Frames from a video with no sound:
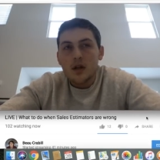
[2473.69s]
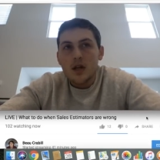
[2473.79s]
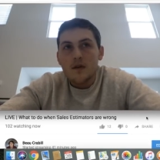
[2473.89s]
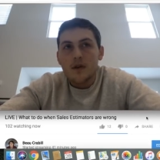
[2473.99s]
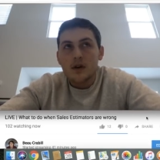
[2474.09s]

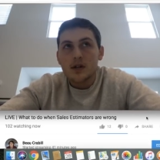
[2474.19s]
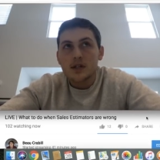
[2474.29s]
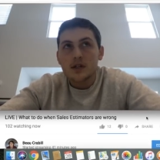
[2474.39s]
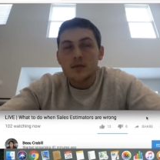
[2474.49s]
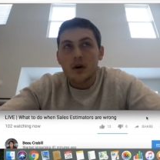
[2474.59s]
if they're just
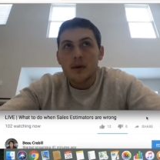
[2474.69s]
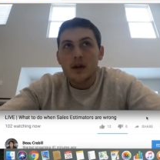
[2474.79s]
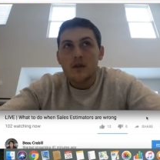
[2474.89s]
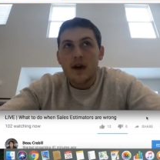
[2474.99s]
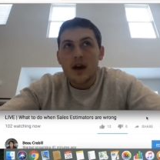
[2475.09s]
a small
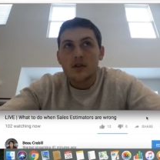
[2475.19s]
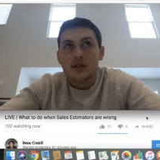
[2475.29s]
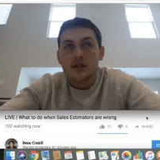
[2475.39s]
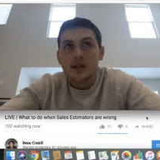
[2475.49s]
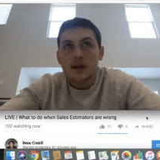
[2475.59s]
manufacturer
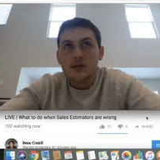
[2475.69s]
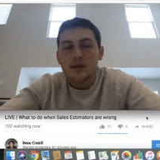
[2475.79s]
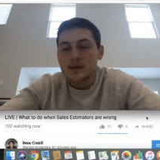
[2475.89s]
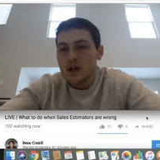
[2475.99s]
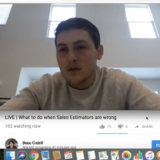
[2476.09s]
sells on Amazon
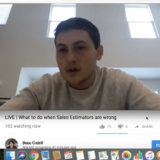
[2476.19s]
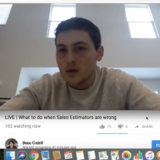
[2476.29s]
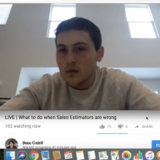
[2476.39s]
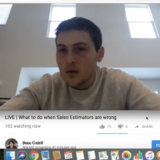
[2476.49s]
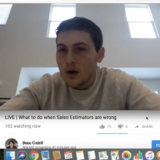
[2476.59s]
themselves, then you
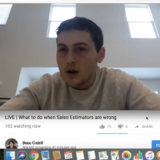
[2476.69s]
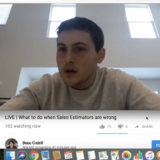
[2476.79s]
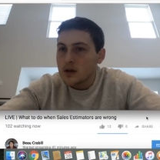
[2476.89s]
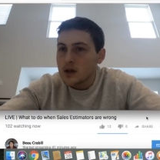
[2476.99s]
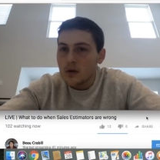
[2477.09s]
wouldn't want
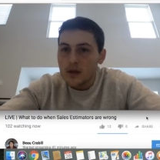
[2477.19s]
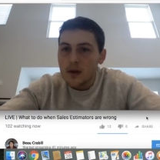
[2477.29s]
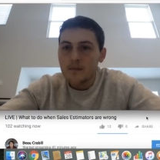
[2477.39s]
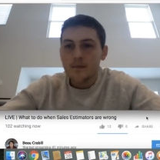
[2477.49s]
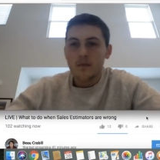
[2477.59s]
to deal with them.